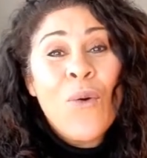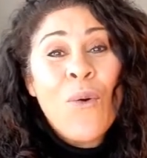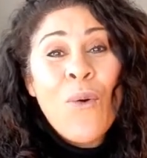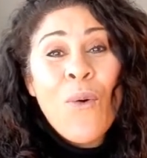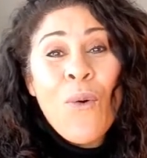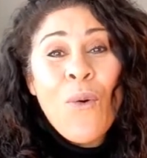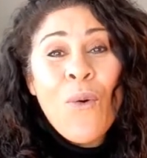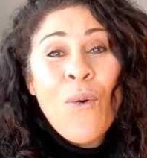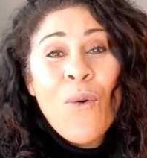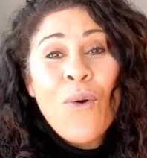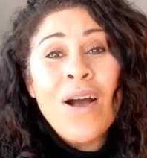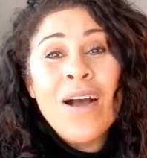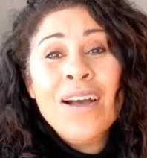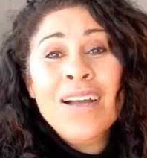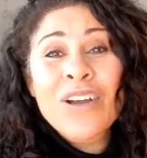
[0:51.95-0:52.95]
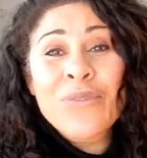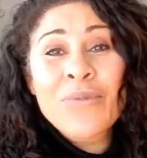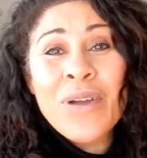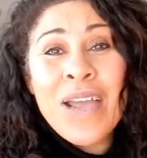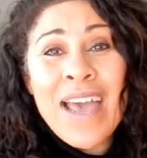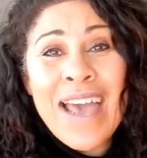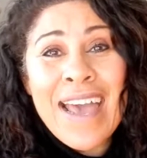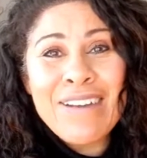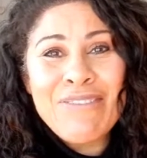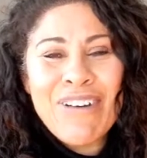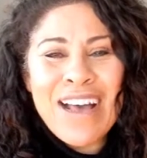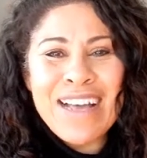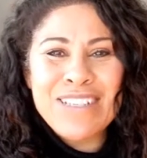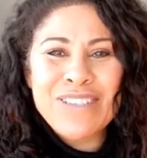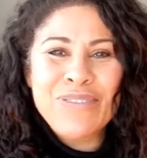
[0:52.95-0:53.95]
or career
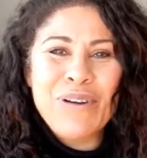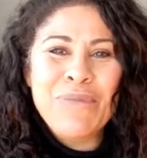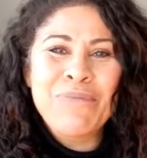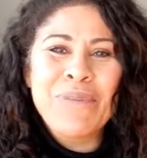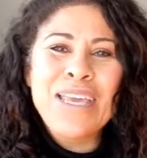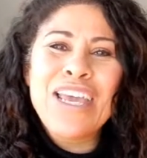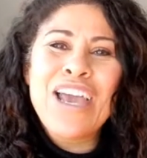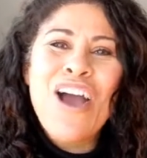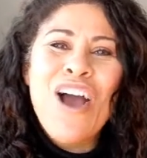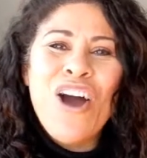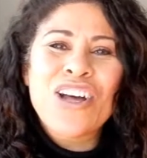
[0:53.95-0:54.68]
advice from me